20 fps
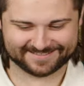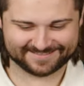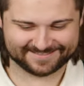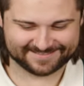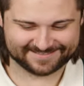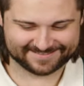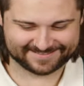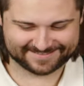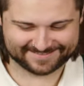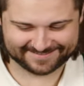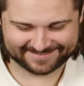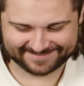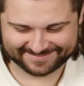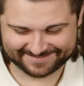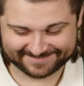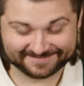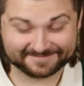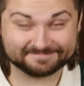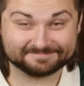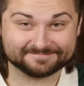
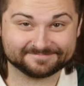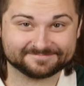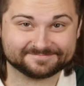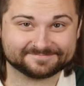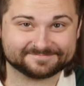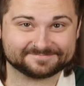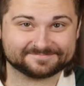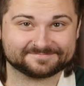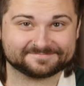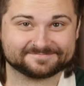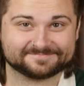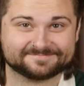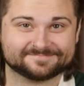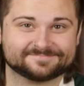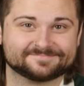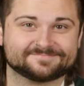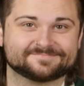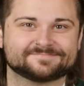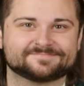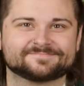
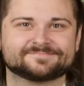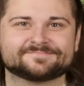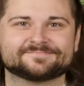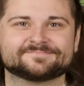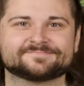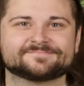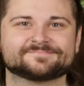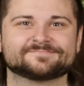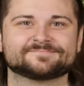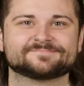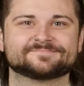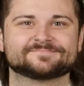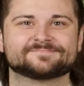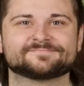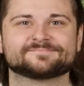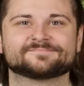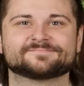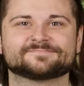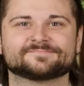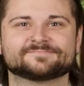
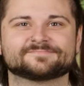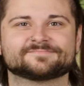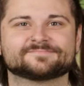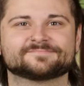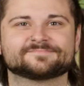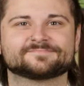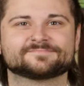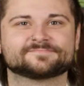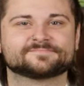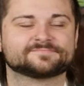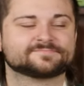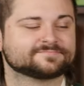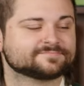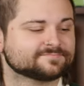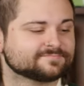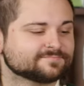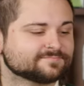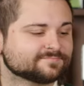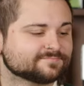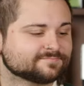
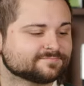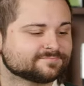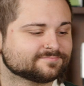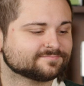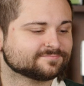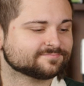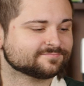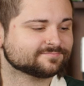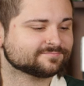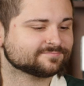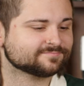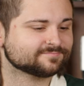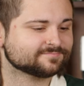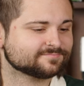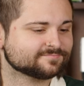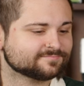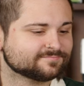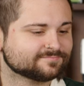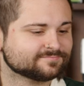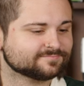
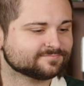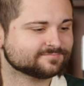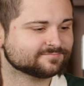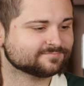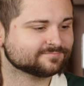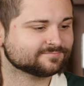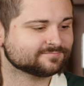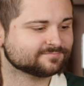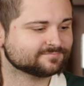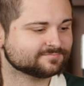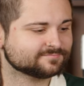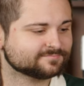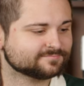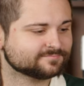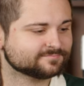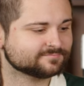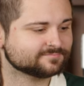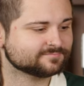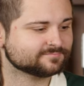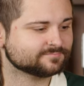
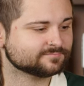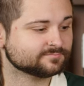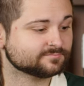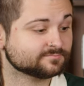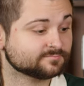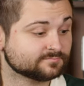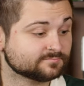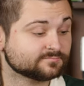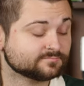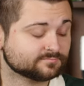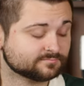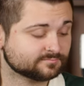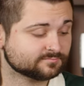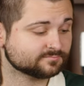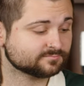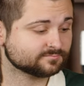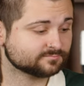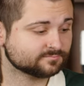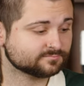This person isn't speaking.